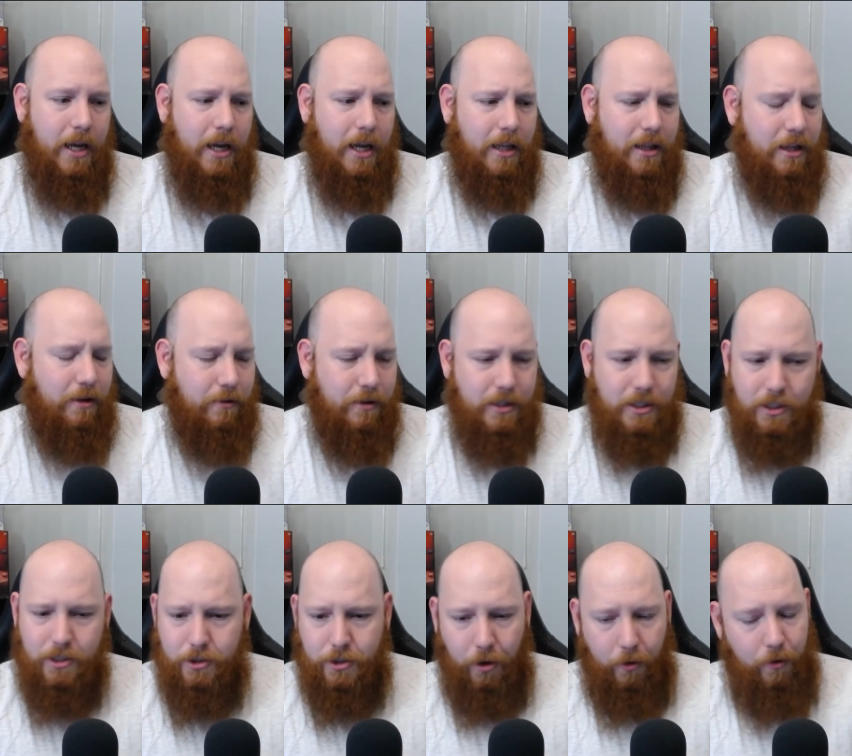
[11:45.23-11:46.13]
There are
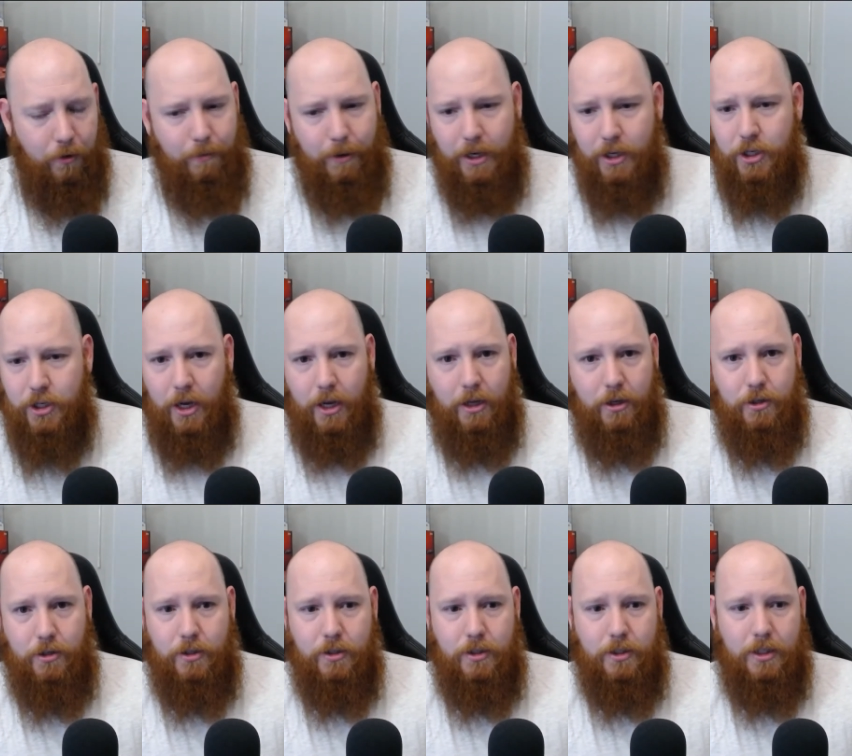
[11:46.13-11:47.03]
so many
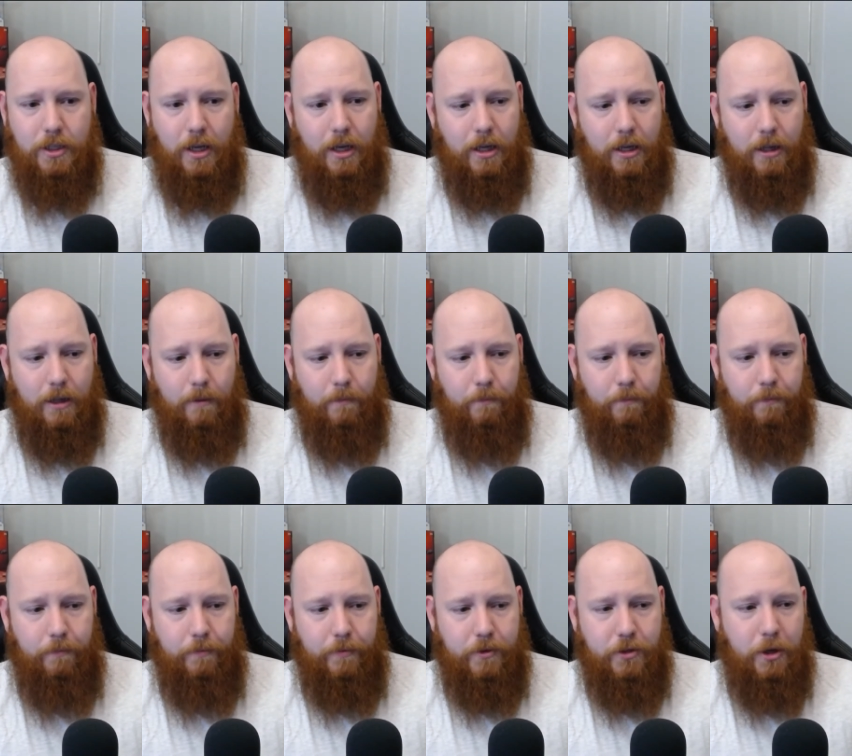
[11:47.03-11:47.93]
changes,
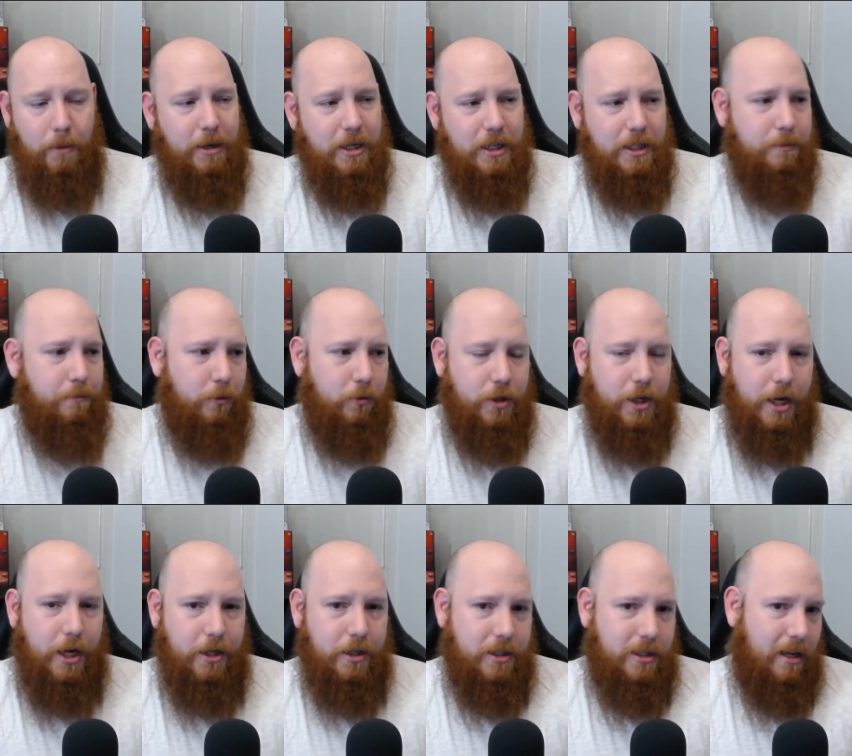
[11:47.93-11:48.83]
um, so many small
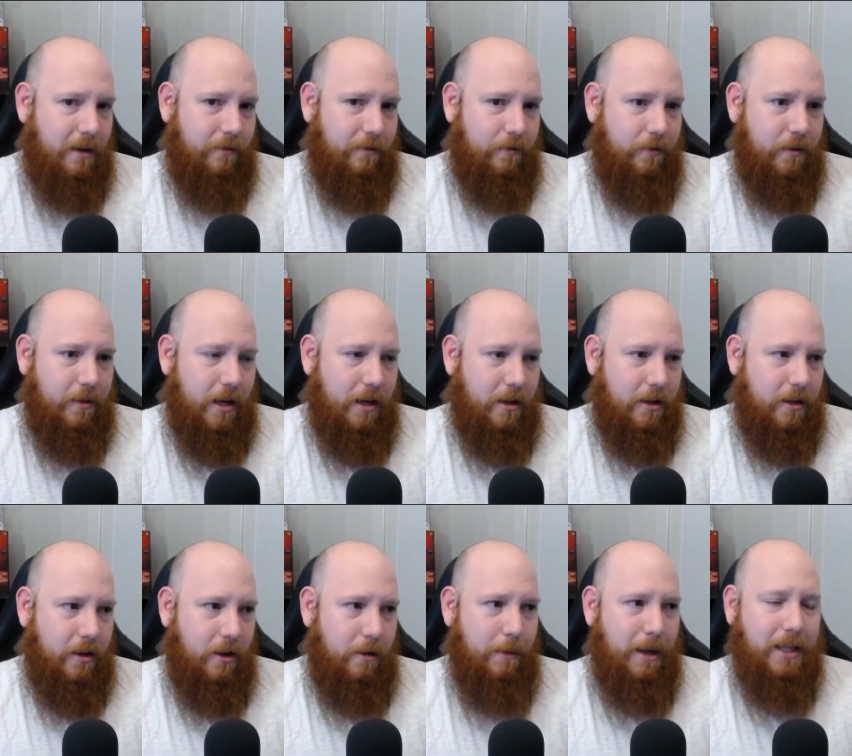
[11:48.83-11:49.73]
changes that have that are
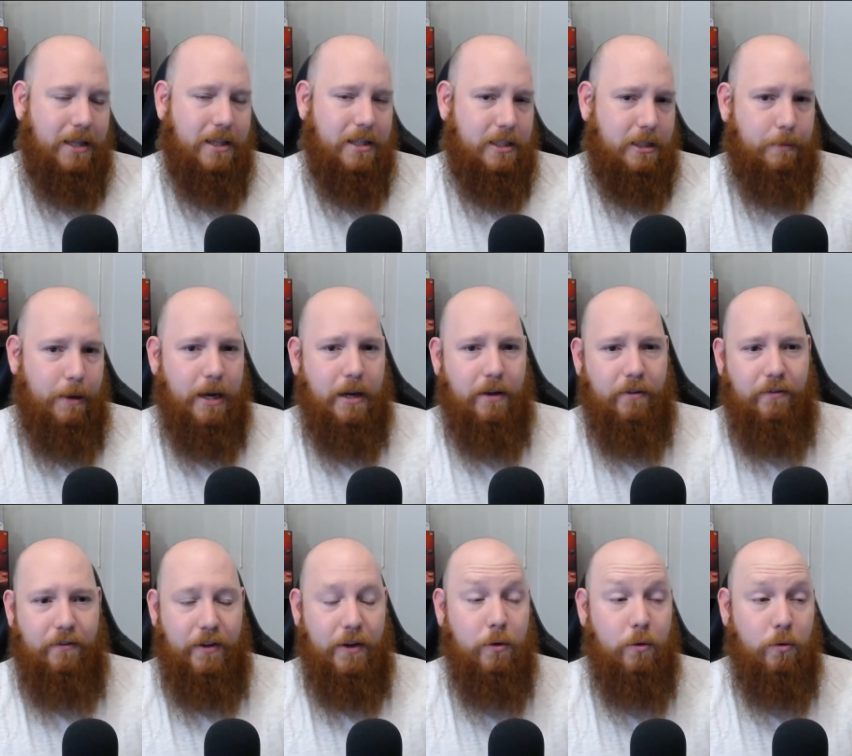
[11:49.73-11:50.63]
going to make the spec
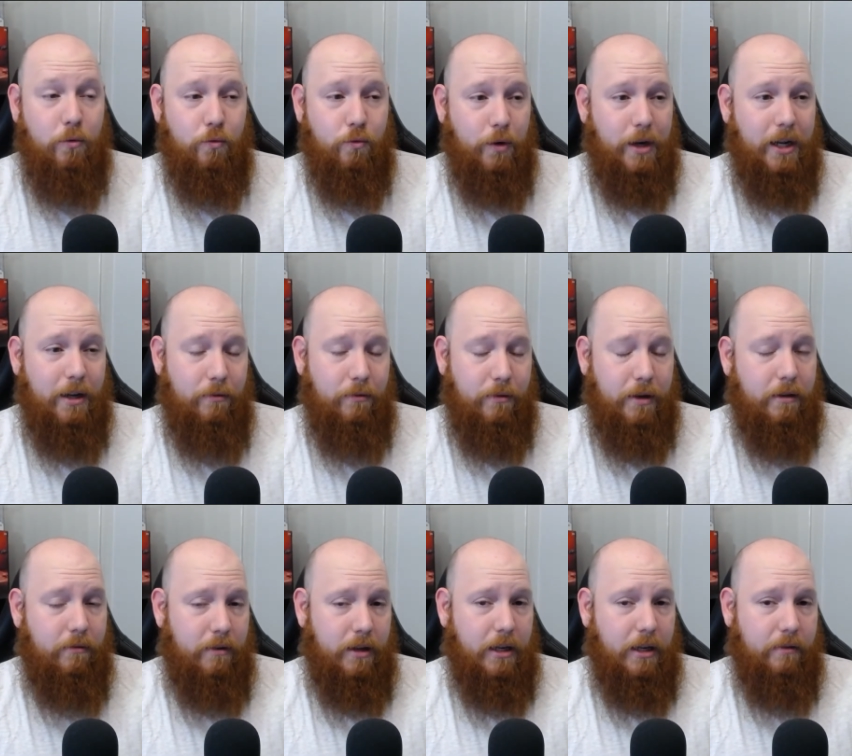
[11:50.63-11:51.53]
feel really,
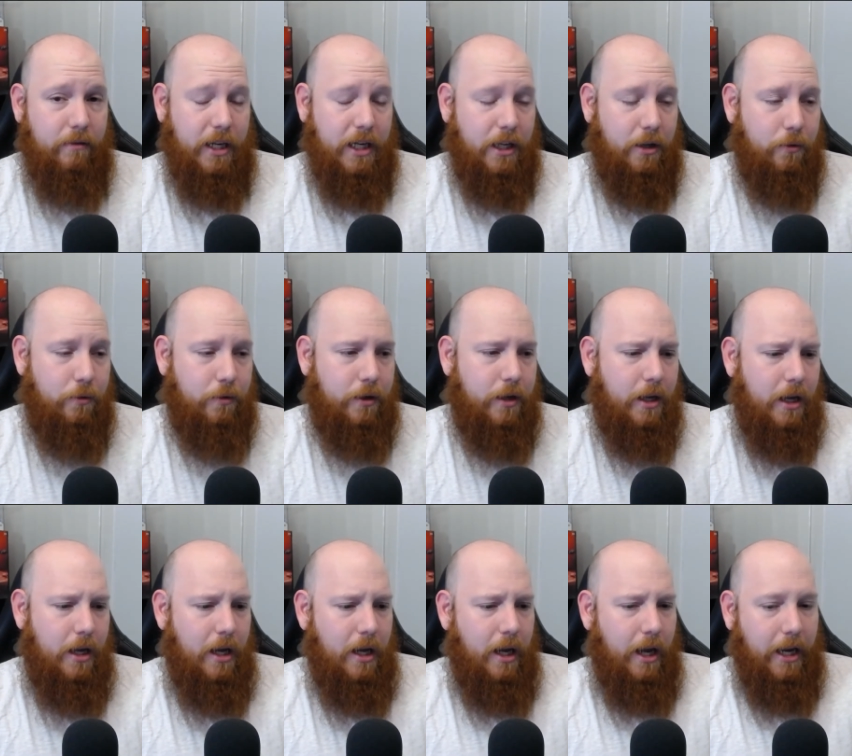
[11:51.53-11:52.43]
really, really, really good.
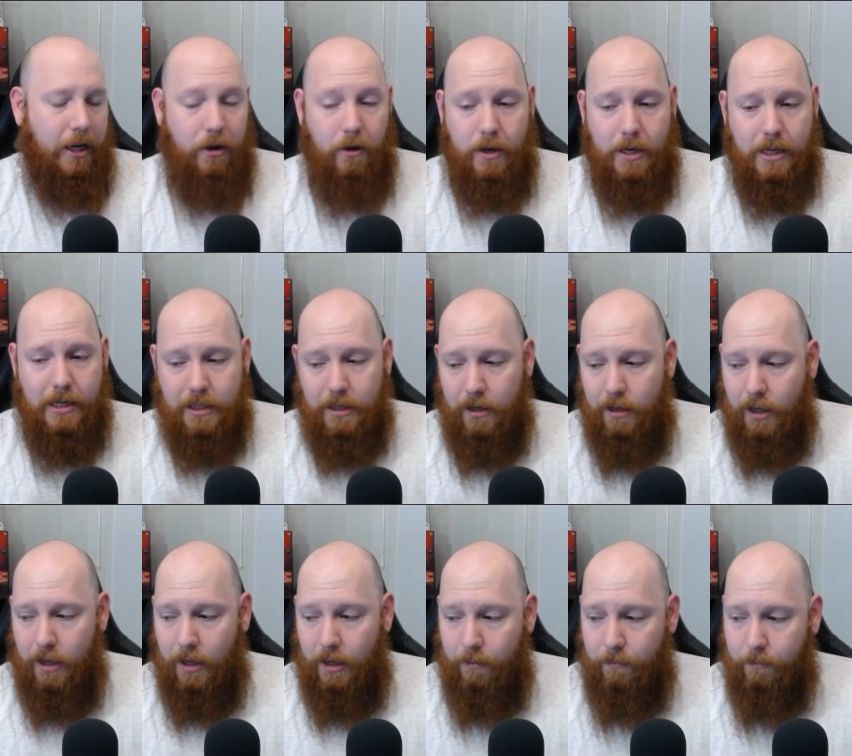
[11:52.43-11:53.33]
And guys,
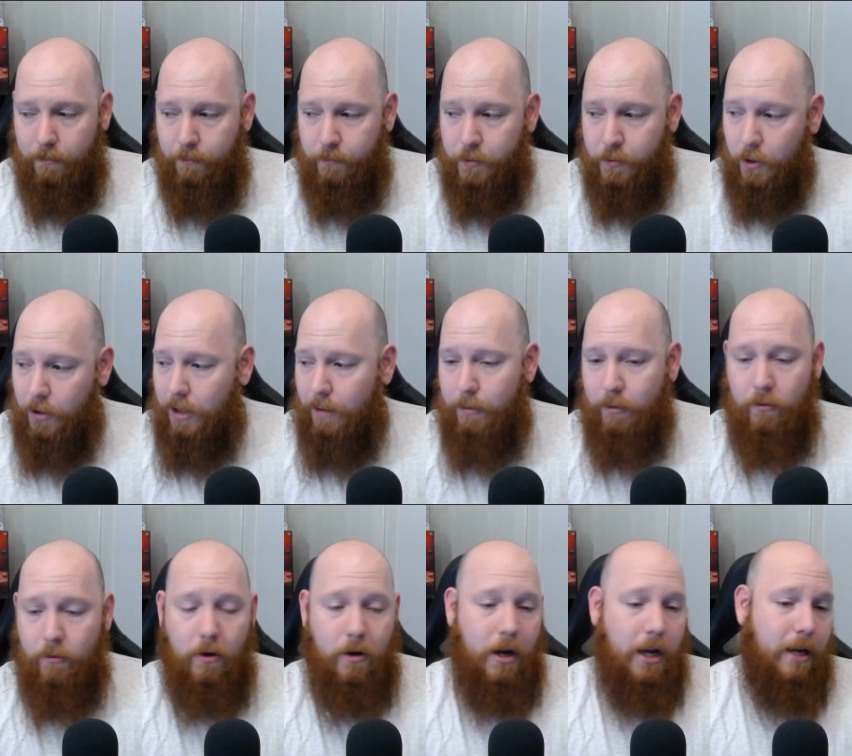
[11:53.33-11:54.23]
um, don't don't get me
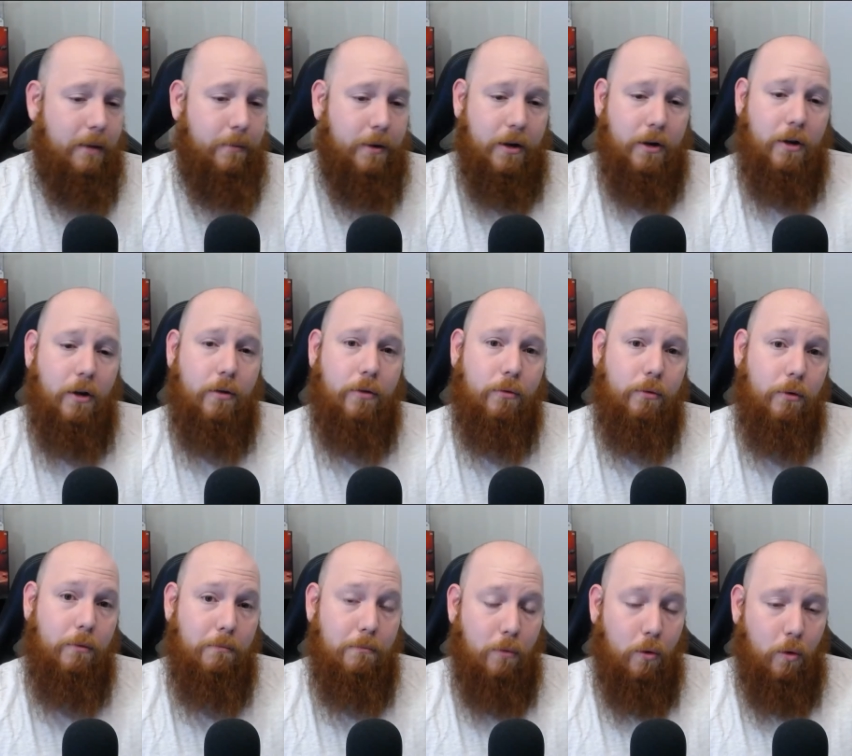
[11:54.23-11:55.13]
wrong, I am going to go
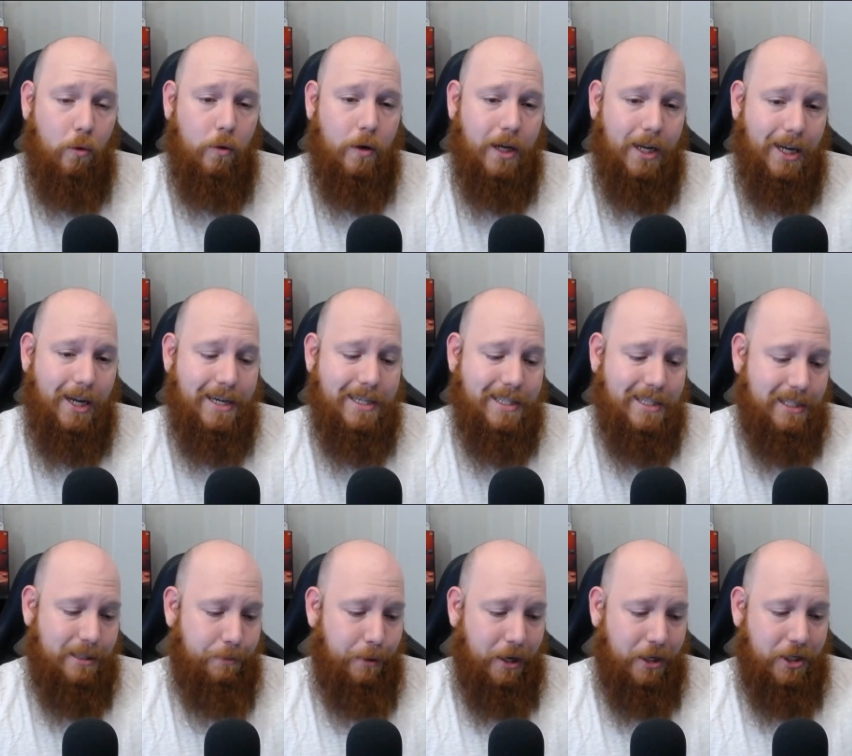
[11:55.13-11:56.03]
through more class and
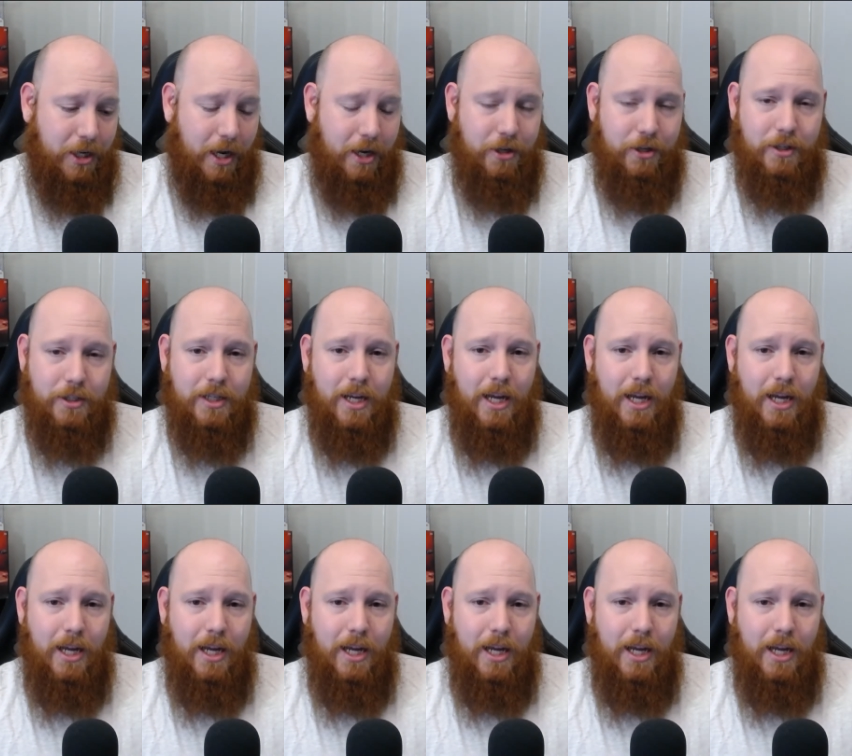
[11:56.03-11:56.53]
spec changes